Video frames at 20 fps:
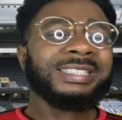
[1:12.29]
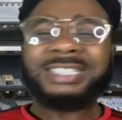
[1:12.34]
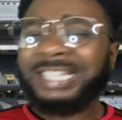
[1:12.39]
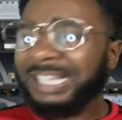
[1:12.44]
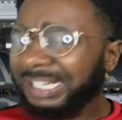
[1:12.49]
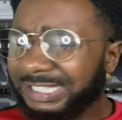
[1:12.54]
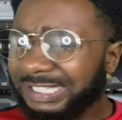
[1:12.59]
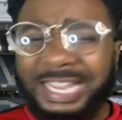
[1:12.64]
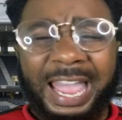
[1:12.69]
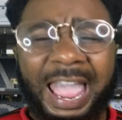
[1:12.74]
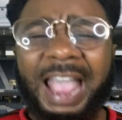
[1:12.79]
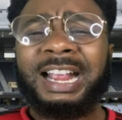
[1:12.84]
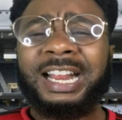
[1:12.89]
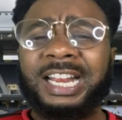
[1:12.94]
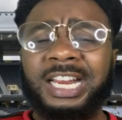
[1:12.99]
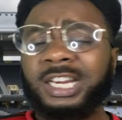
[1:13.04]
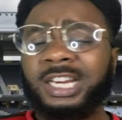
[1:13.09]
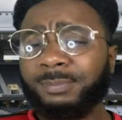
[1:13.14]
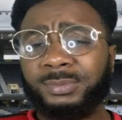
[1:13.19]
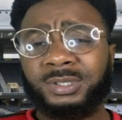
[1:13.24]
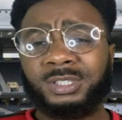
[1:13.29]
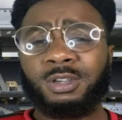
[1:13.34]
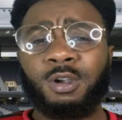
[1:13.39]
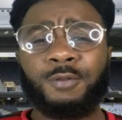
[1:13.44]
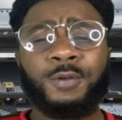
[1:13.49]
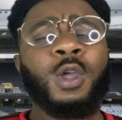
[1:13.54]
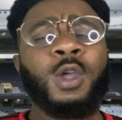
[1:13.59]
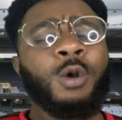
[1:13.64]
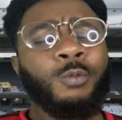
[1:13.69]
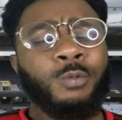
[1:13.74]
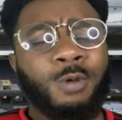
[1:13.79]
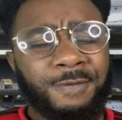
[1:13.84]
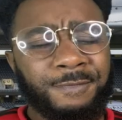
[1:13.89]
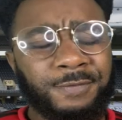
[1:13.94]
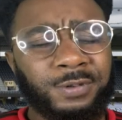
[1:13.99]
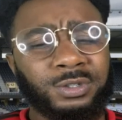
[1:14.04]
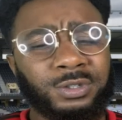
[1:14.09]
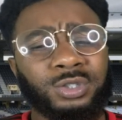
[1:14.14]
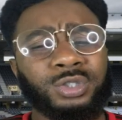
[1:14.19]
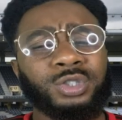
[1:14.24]
detangling himself
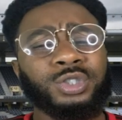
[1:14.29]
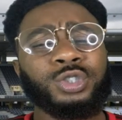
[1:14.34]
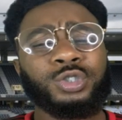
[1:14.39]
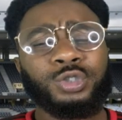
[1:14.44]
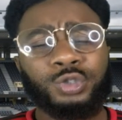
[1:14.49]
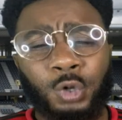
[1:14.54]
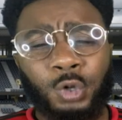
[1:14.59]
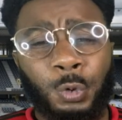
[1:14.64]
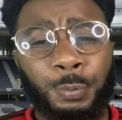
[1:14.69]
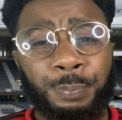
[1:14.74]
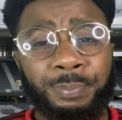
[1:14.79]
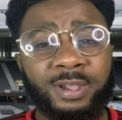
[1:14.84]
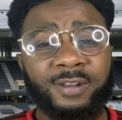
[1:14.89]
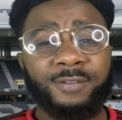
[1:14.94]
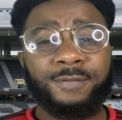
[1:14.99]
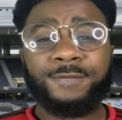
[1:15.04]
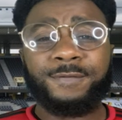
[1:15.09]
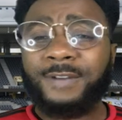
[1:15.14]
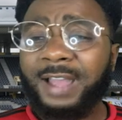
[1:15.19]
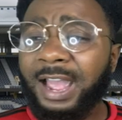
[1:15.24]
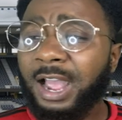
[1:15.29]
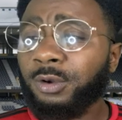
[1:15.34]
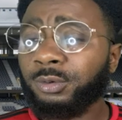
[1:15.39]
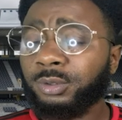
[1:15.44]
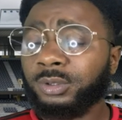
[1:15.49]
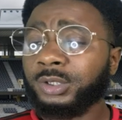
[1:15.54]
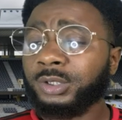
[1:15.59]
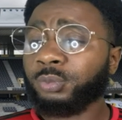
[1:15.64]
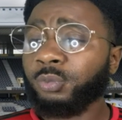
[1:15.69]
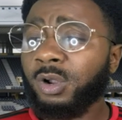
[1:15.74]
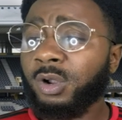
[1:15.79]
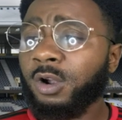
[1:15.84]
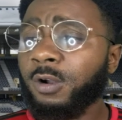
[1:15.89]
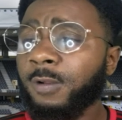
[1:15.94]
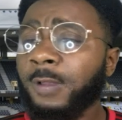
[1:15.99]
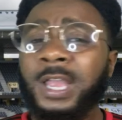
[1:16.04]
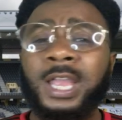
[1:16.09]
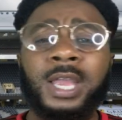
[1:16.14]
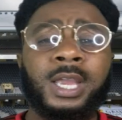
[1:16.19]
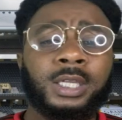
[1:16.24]
with a stupid foul as
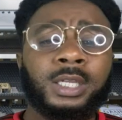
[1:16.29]
well.